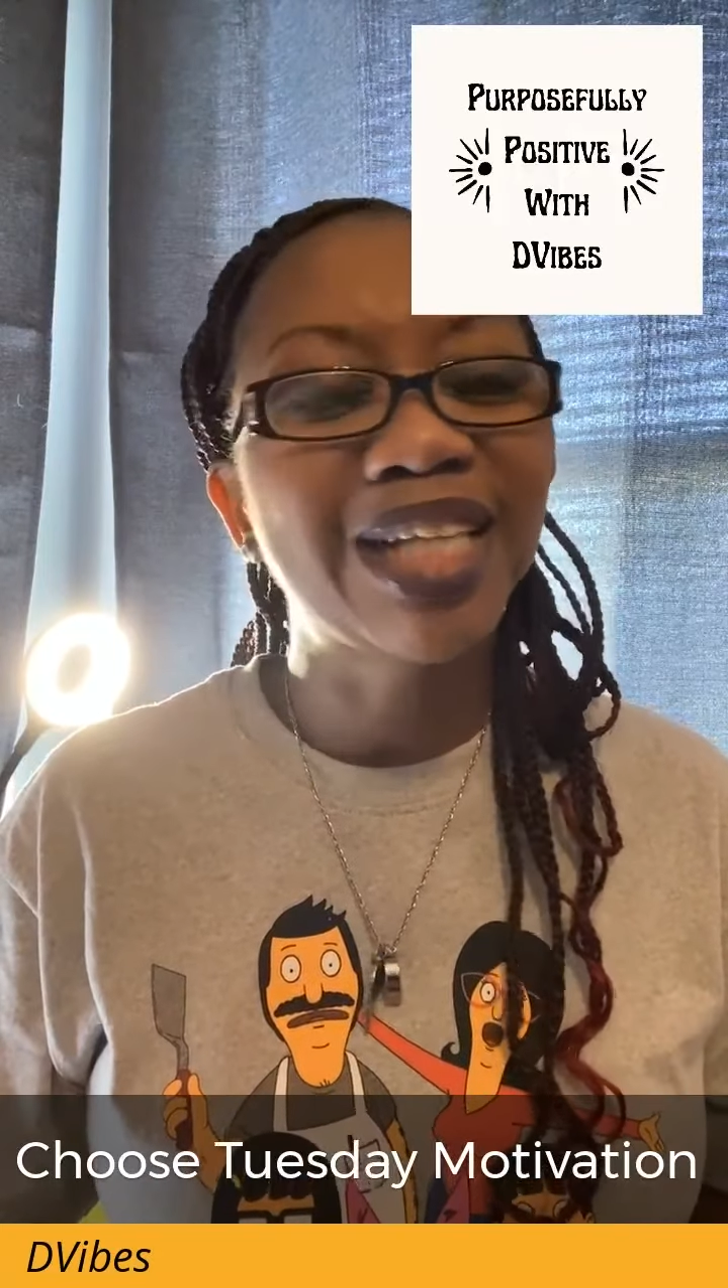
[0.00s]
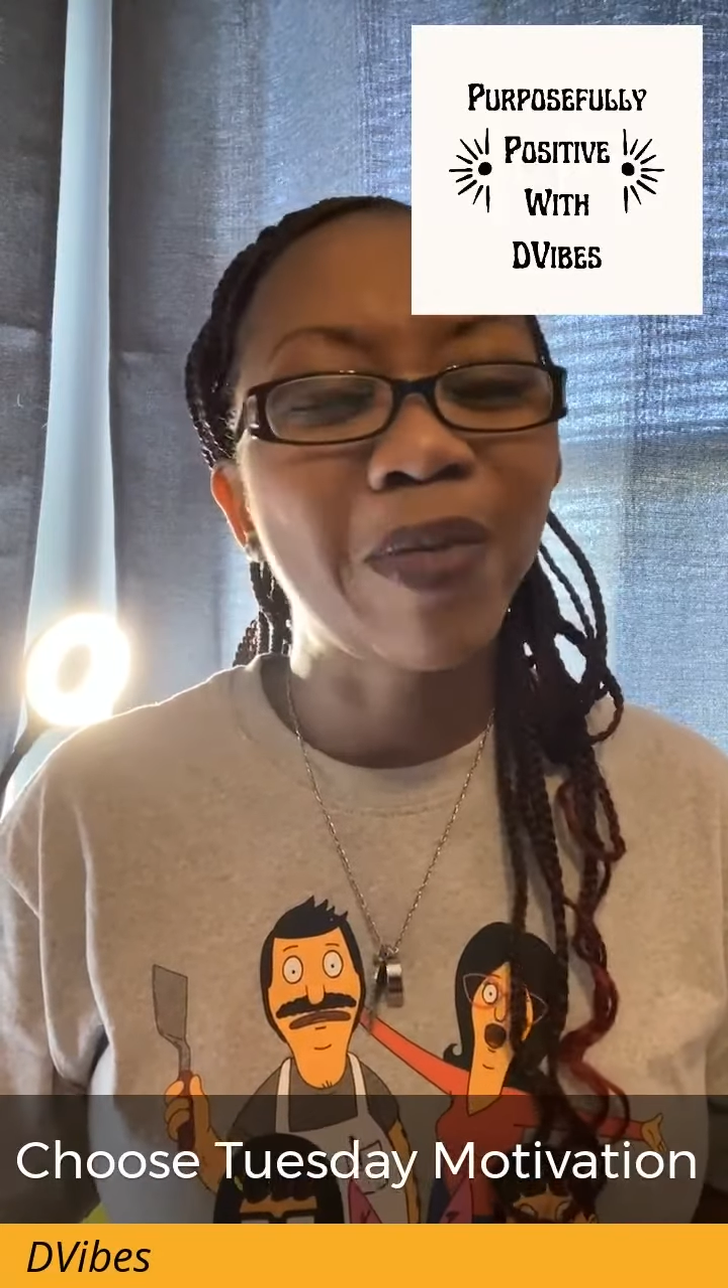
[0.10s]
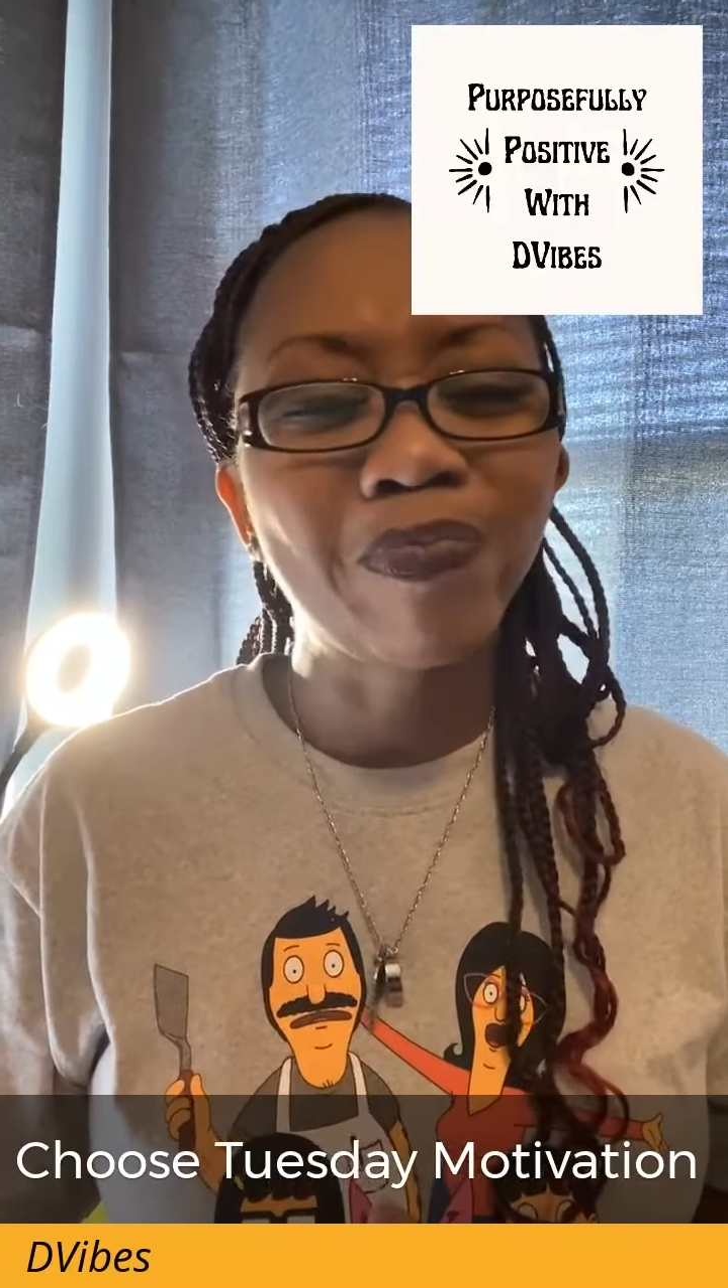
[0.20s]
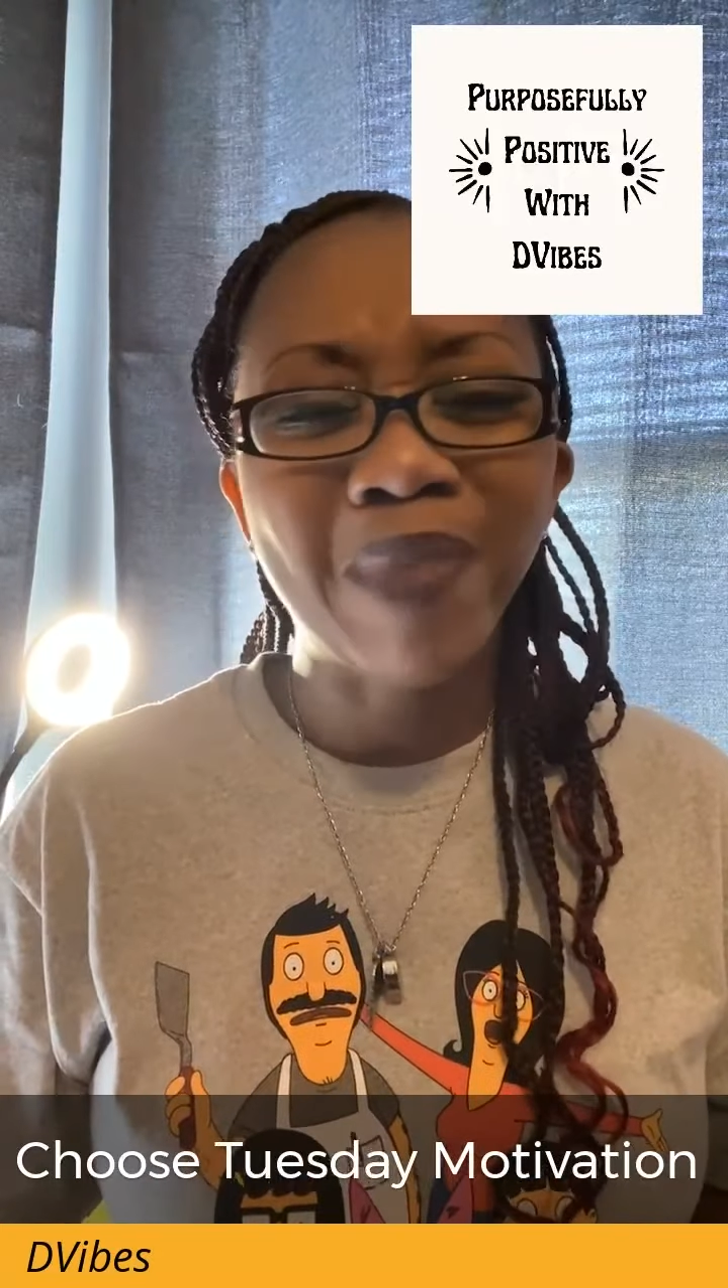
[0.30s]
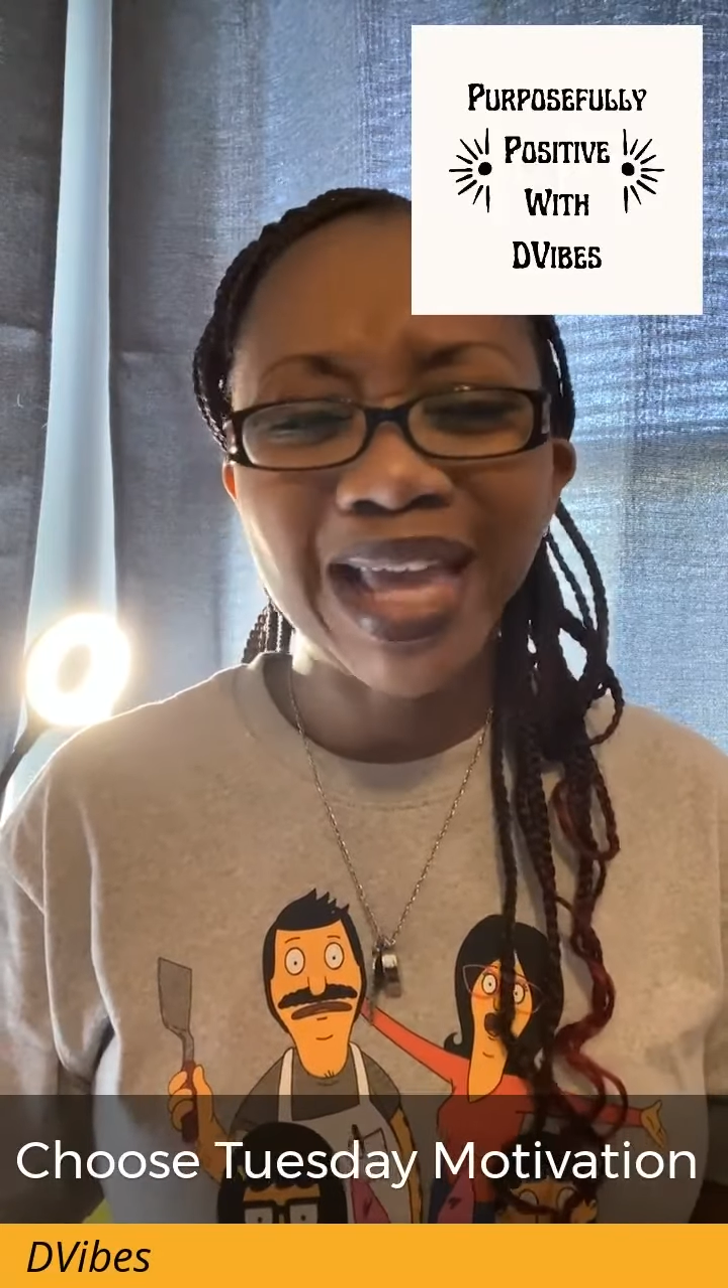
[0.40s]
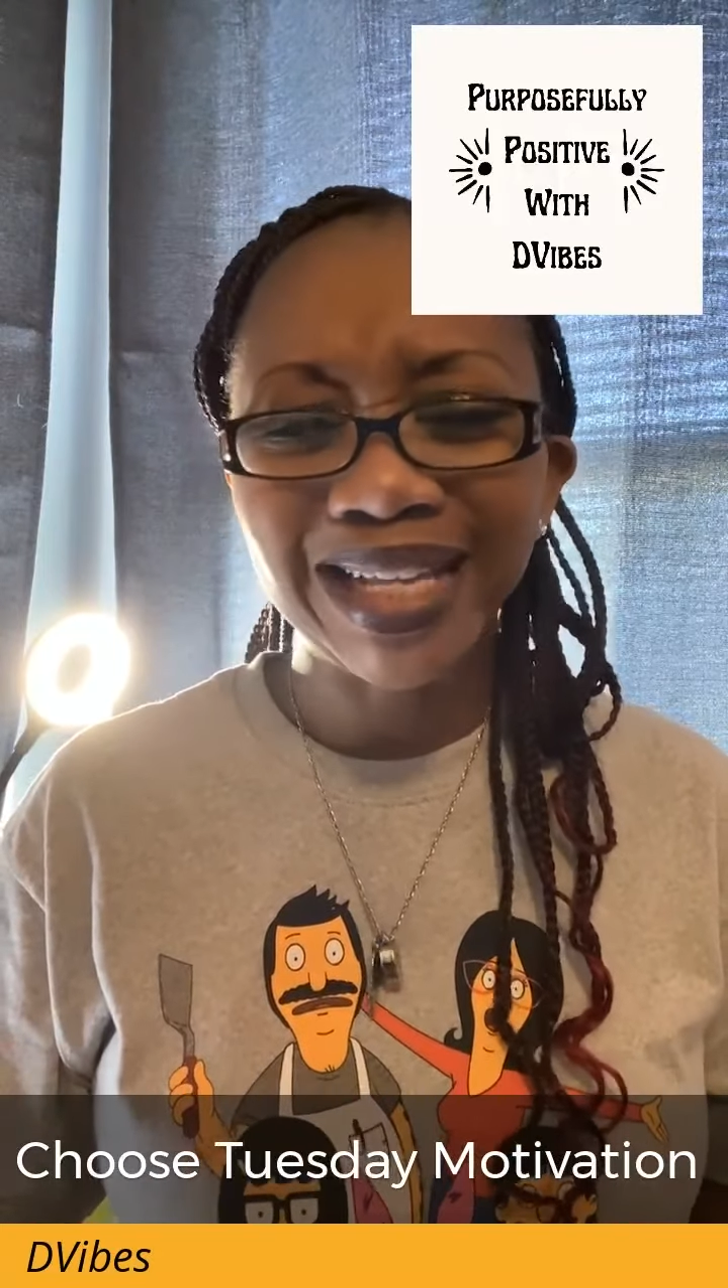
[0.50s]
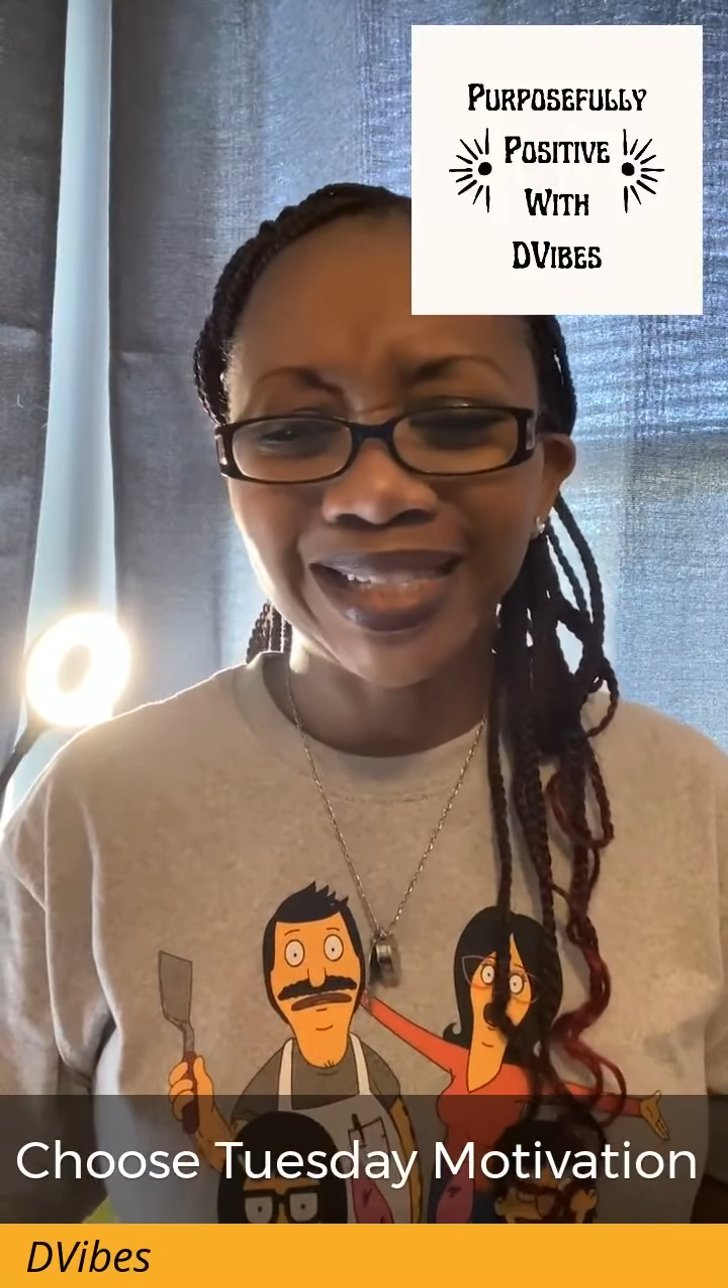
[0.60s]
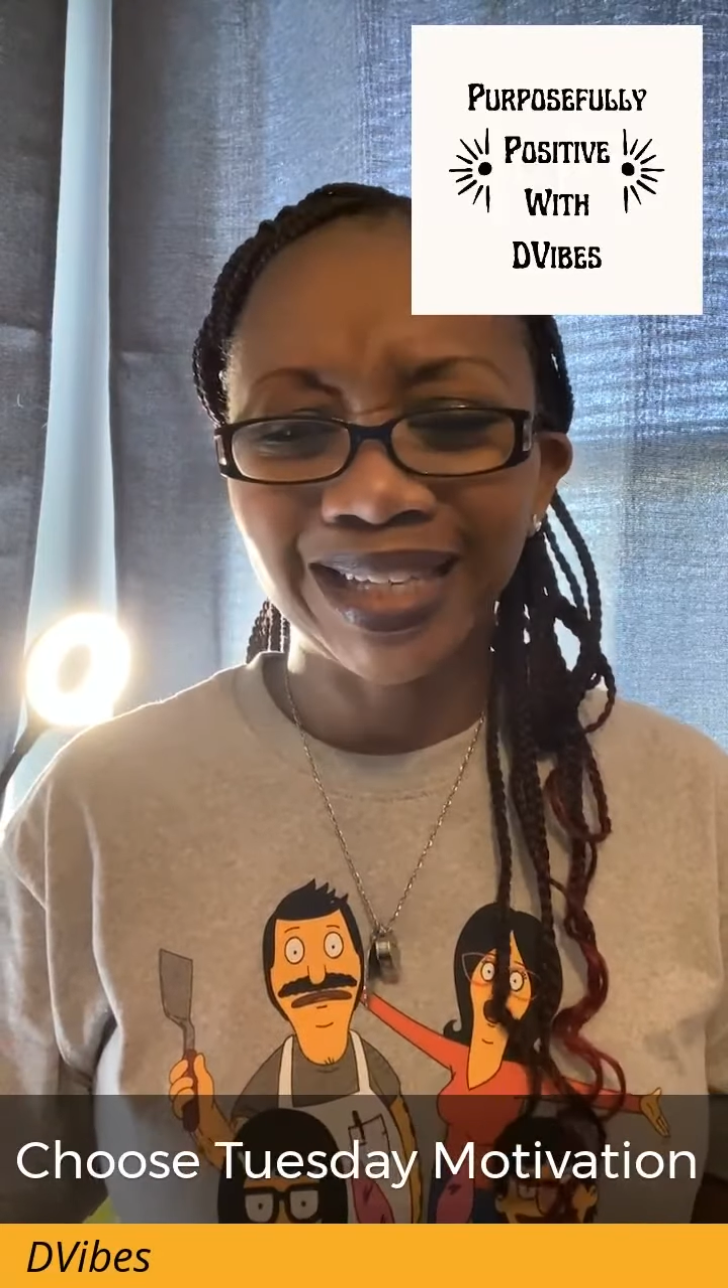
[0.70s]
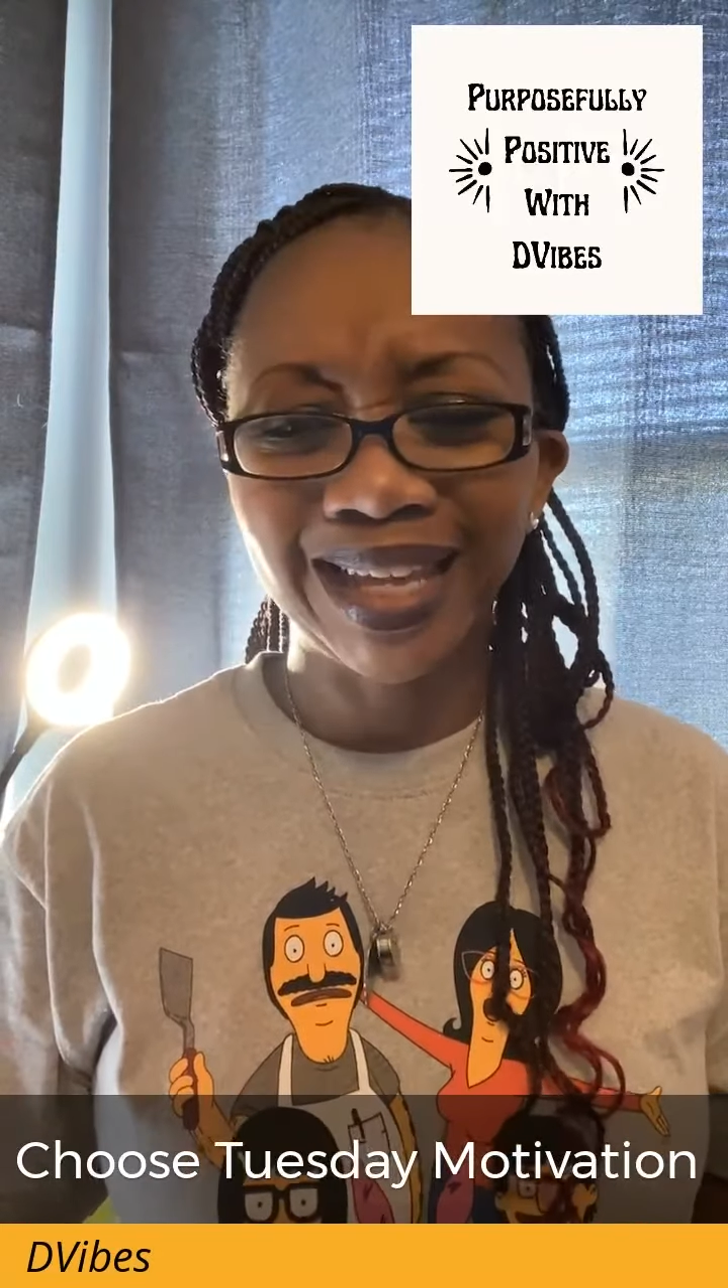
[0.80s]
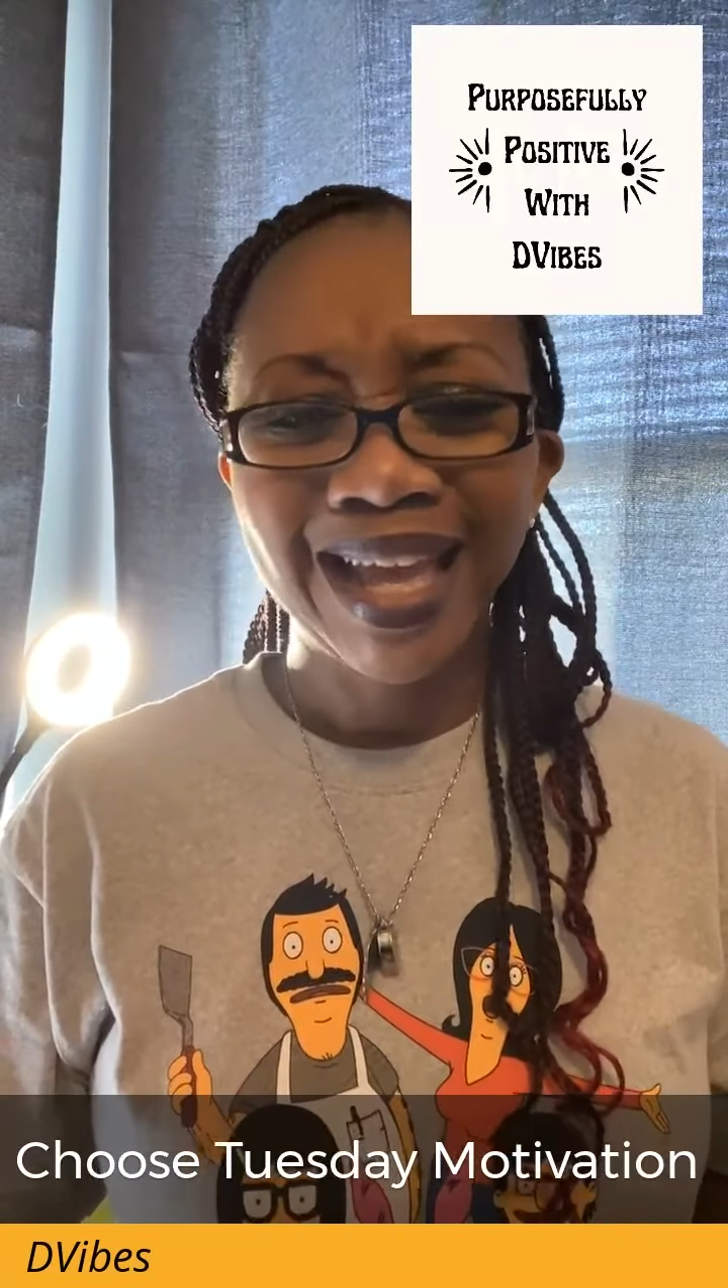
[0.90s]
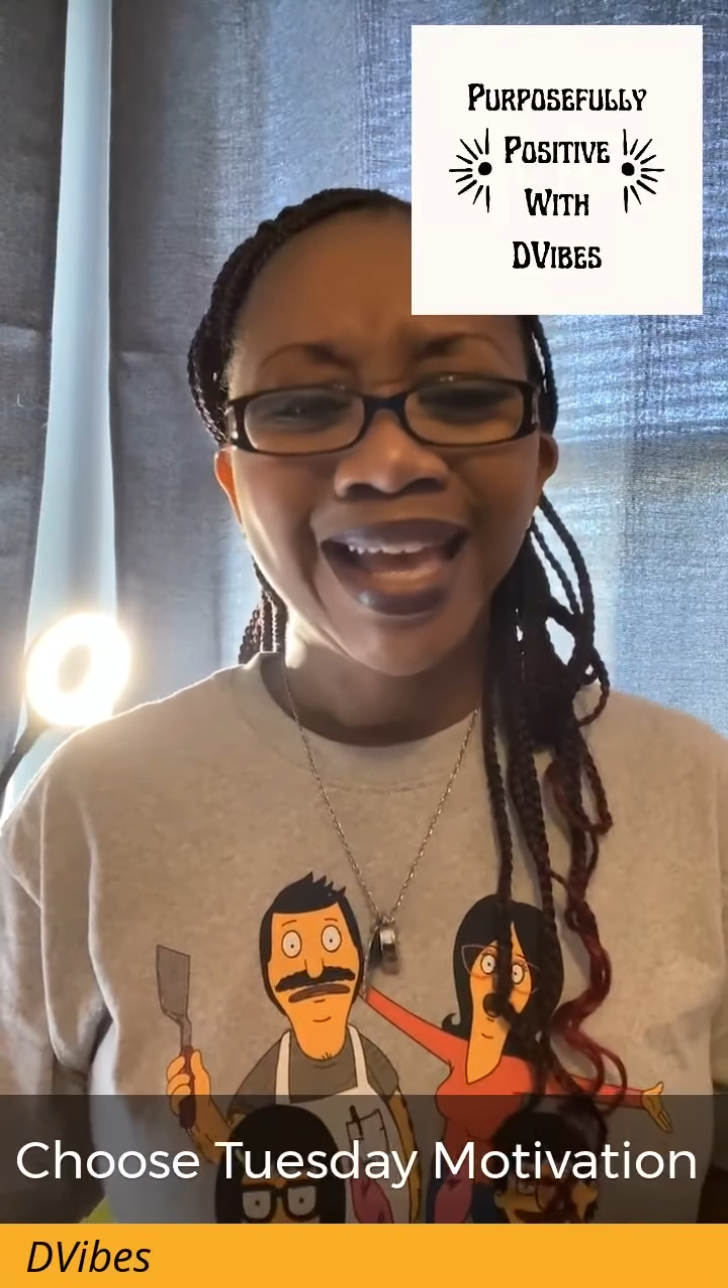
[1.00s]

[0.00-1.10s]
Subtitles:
amazing.